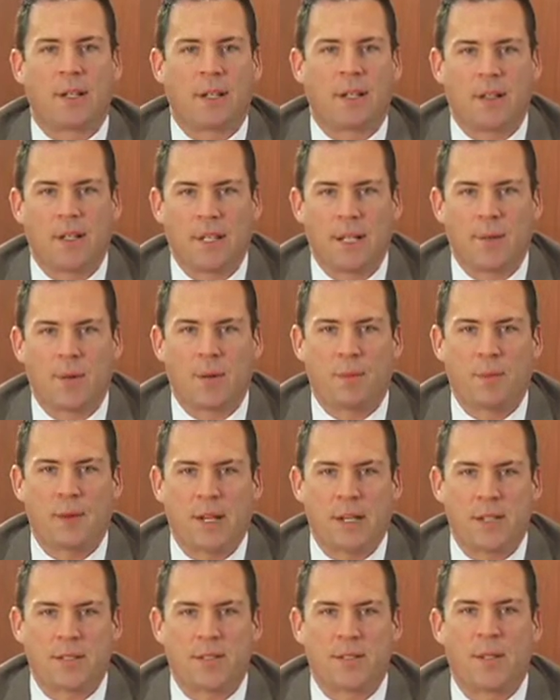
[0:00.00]
and clean up the
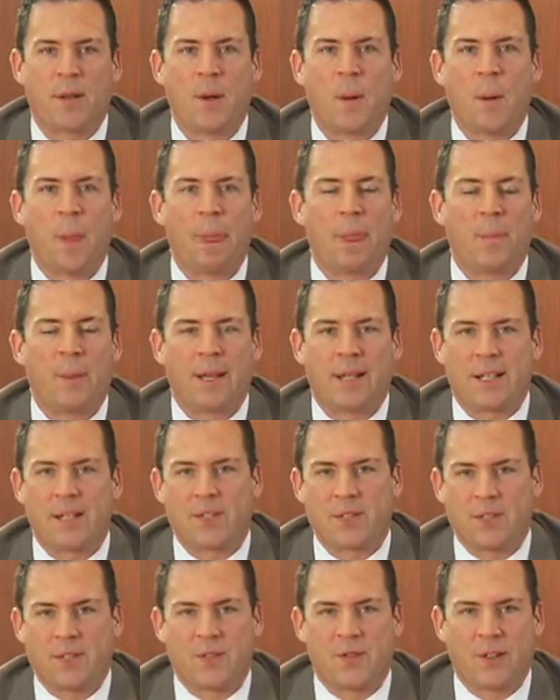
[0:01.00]
mess
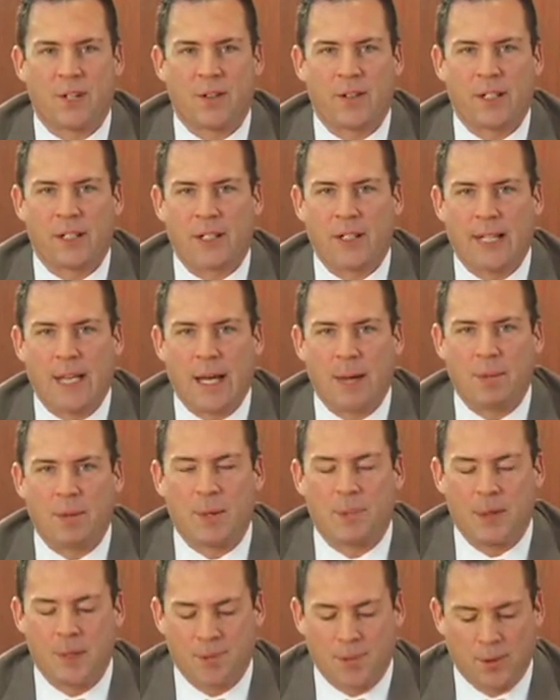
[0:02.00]
because there's very
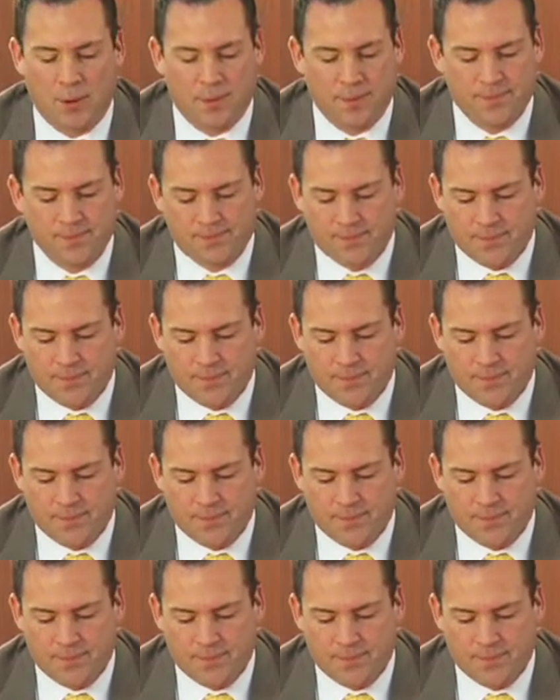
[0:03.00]
unhappy people.